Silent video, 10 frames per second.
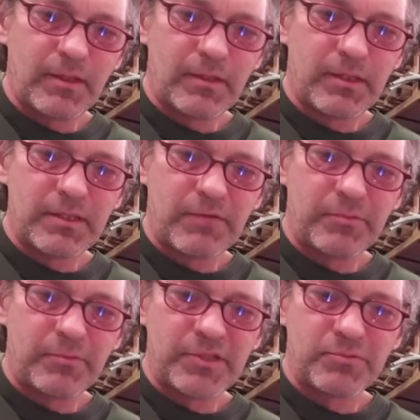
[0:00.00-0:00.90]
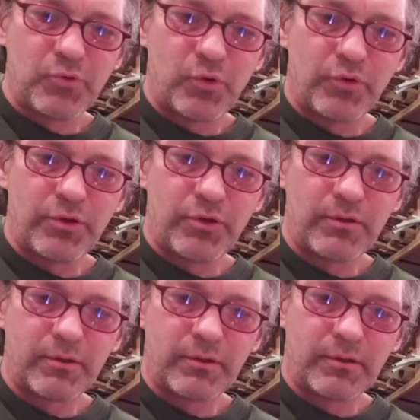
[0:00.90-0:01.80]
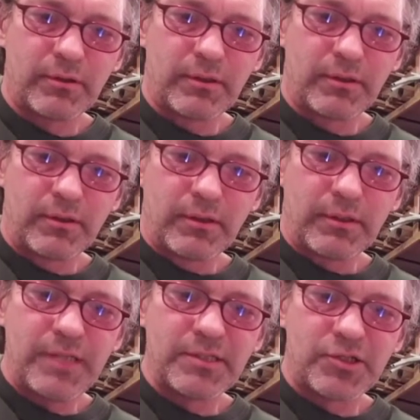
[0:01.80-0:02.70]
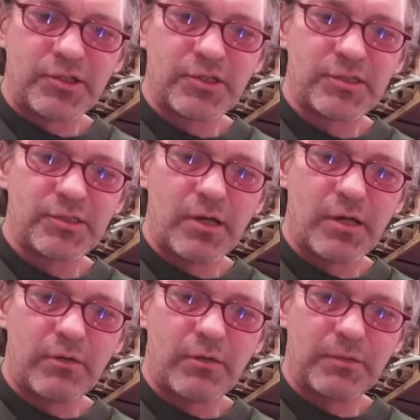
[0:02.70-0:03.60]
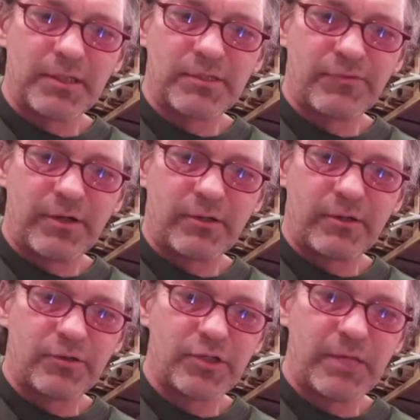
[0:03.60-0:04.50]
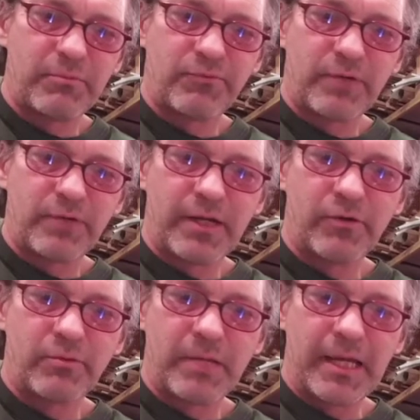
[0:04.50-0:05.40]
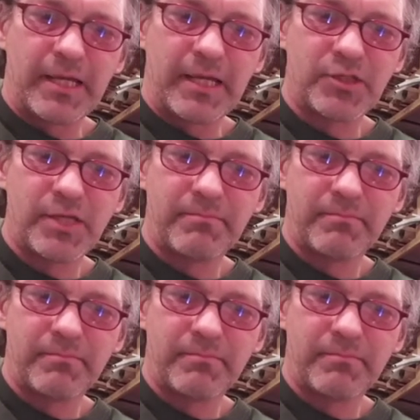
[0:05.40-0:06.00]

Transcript: Doesn't have to be smooth. Nice to start with a spherical shape before I go to my egg shape.